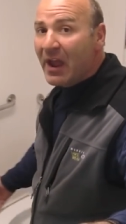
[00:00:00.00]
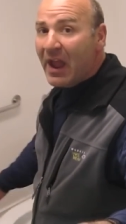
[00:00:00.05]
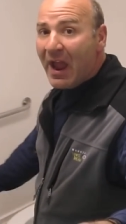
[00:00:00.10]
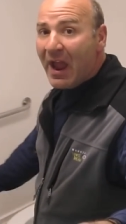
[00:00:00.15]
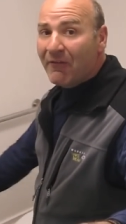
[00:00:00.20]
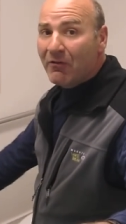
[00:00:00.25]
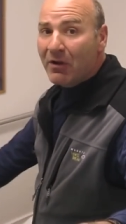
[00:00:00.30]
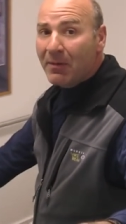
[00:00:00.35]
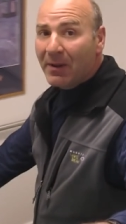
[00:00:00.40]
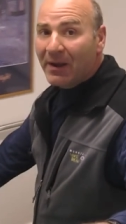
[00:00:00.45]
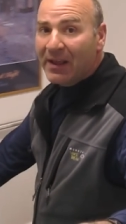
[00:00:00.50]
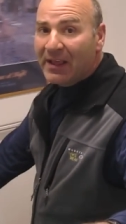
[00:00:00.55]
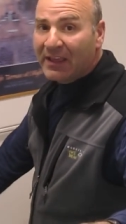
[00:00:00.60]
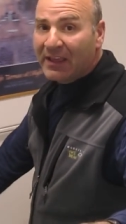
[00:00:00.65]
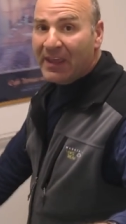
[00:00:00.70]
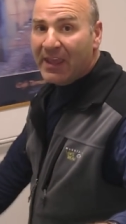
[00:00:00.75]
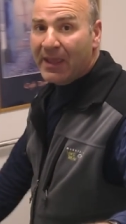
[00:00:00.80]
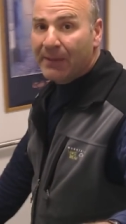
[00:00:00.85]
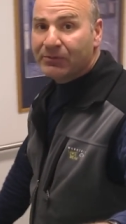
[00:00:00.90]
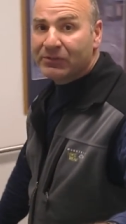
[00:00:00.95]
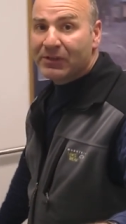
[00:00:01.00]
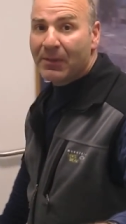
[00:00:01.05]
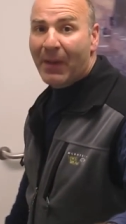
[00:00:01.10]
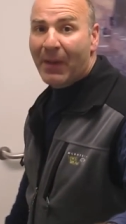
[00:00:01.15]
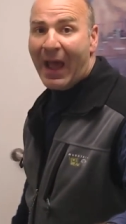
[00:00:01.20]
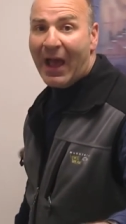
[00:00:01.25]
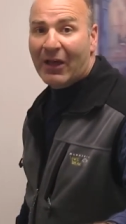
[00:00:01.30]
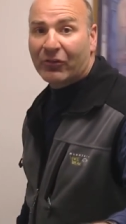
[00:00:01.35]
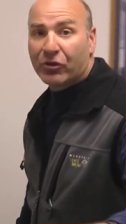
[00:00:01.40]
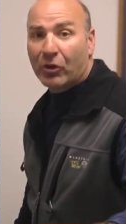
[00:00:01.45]
Everybody keeps the
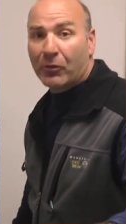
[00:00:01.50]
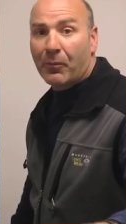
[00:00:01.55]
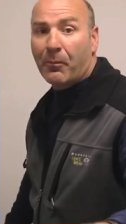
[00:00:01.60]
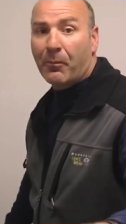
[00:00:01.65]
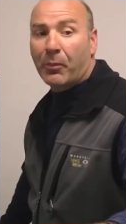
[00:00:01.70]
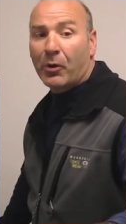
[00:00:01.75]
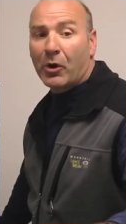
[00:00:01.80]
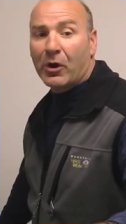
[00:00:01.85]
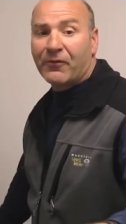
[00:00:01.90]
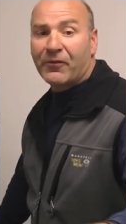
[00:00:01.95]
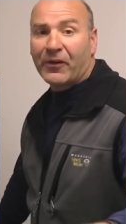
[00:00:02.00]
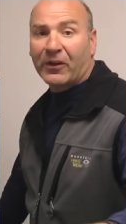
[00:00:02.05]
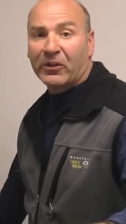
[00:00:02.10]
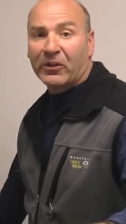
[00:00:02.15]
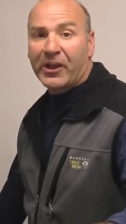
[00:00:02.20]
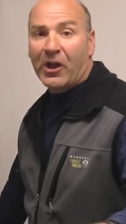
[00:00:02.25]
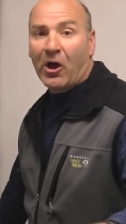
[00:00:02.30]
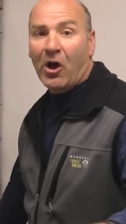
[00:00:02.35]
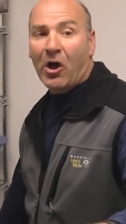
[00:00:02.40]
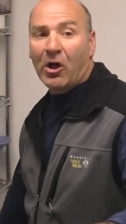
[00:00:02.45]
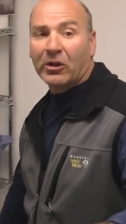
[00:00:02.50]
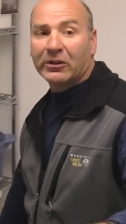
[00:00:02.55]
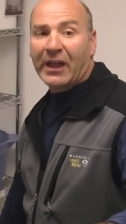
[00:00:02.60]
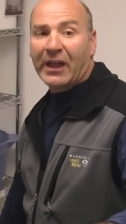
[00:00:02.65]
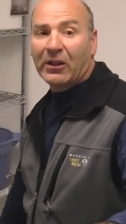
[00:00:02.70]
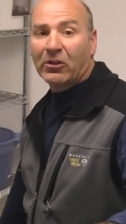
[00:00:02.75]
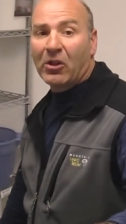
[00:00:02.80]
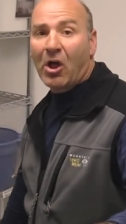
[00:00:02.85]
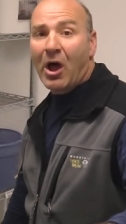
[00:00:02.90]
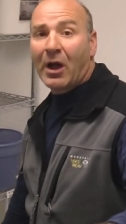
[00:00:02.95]
bathroom perfectly all
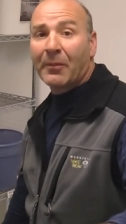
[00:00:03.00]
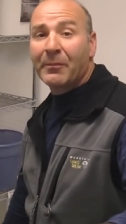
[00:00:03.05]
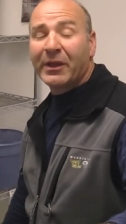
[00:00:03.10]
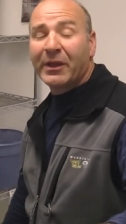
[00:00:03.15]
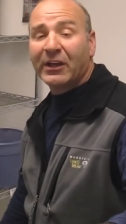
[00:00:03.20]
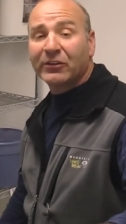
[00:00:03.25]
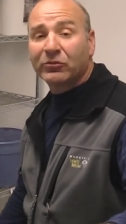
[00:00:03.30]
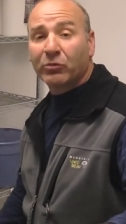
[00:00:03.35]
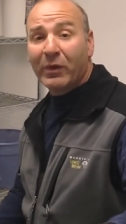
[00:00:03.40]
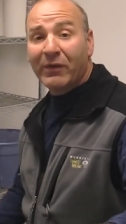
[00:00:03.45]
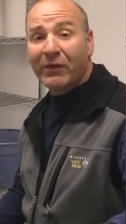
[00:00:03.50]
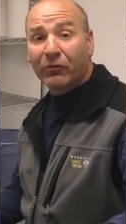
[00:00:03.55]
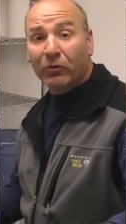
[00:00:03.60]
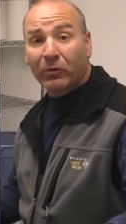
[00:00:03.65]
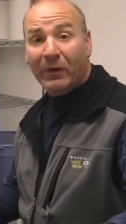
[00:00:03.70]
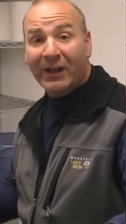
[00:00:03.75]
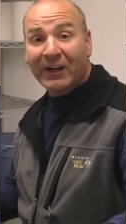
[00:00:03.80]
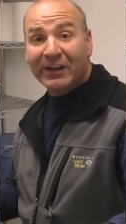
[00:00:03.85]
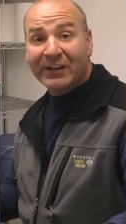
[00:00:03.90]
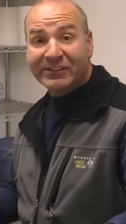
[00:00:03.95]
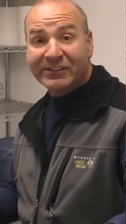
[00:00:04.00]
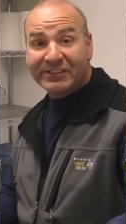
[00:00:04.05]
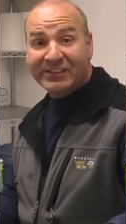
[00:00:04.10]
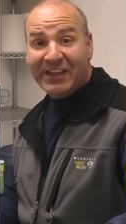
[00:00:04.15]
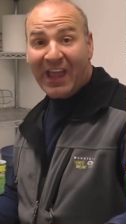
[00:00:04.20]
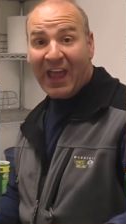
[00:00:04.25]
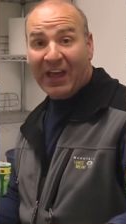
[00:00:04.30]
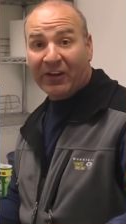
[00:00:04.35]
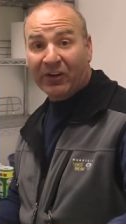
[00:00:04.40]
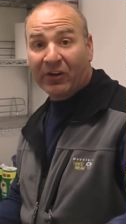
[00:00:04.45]
day long because we've created a
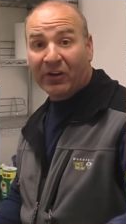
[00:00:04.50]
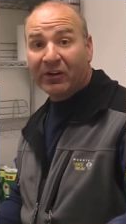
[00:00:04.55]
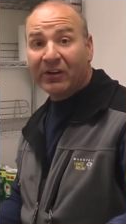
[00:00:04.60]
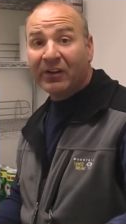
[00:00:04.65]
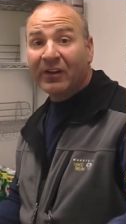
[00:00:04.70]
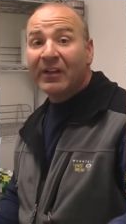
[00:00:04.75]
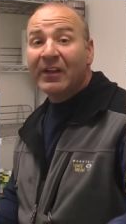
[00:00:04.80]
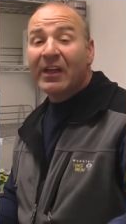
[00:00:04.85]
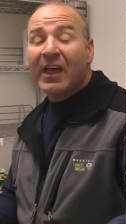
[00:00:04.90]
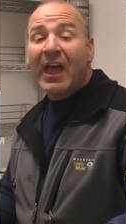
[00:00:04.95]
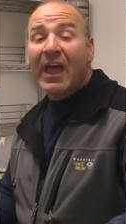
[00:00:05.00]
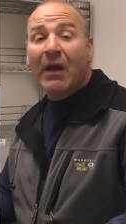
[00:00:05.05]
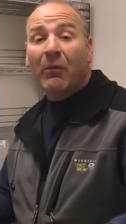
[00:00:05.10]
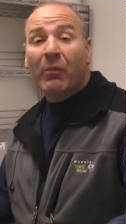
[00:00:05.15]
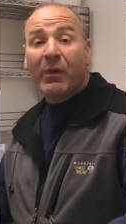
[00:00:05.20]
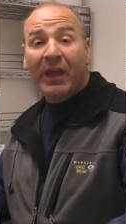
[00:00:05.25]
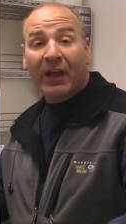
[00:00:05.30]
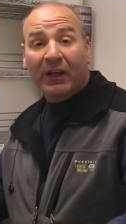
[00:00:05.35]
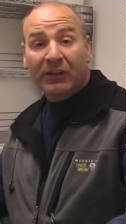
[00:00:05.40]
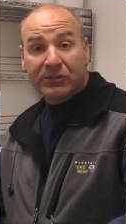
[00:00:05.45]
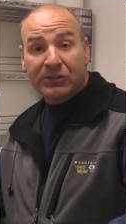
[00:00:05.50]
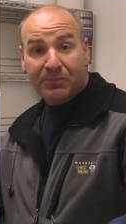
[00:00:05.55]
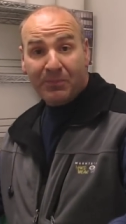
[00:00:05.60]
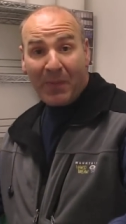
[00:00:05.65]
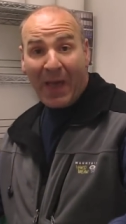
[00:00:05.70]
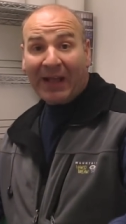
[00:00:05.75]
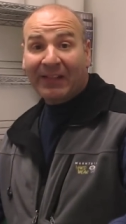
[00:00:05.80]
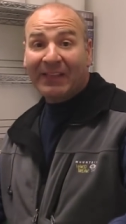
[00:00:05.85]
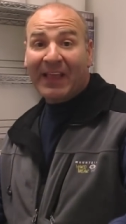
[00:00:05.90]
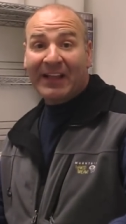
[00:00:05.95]
standard and we
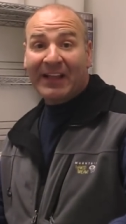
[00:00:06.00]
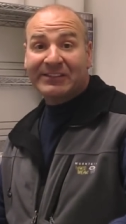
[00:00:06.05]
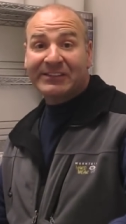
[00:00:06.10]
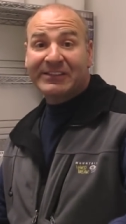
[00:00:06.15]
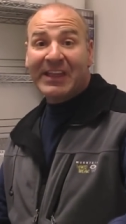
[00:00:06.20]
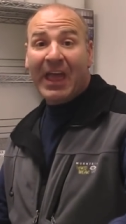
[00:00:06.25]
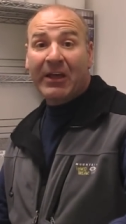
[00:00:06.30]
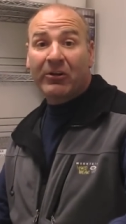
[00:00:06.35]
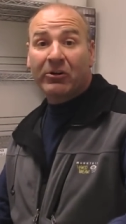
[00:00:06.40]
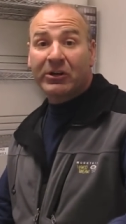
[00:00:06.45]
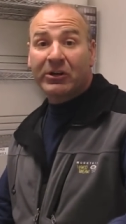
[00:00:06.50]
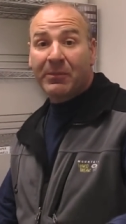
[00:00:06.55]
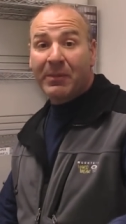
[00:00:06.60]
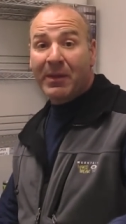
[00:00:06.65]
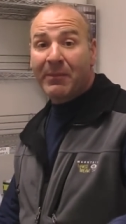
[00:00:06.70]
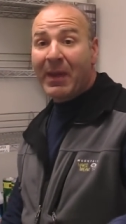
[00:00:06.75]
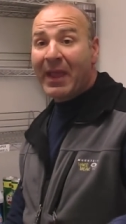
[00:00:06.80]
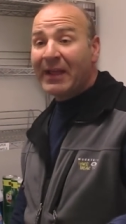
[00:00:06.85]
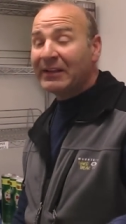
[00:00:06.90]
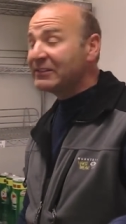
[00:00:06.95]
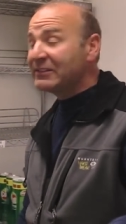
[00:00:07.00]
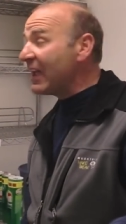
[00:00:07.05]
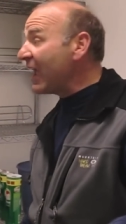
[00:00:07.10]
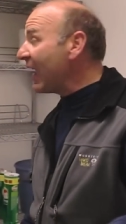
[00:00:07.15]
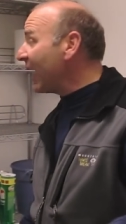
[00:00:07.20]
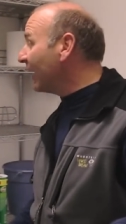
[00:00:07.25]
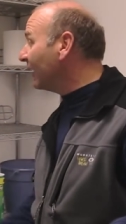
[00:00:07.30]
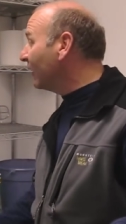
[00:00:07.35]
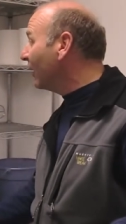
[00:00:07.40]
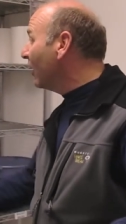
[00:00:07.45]
expect that standard to be
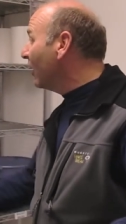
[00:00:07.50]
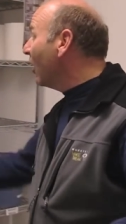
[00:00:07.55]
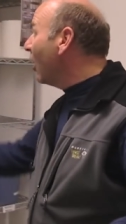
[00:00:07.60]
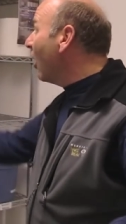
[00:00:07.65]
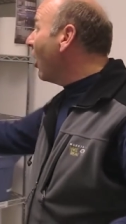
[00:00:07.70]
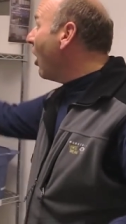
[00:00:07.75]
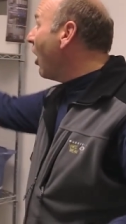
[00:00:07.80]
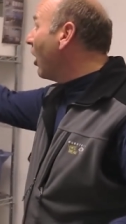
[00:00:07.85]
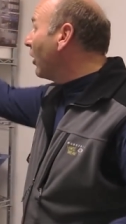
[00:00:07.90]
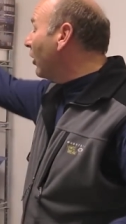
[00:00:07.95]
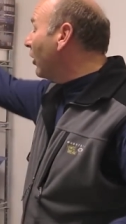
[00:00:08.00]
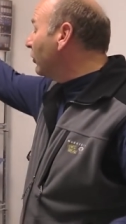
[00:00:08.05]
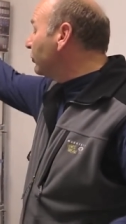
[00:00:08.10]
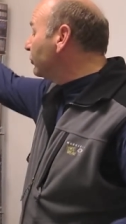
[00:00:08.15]
maintained. On our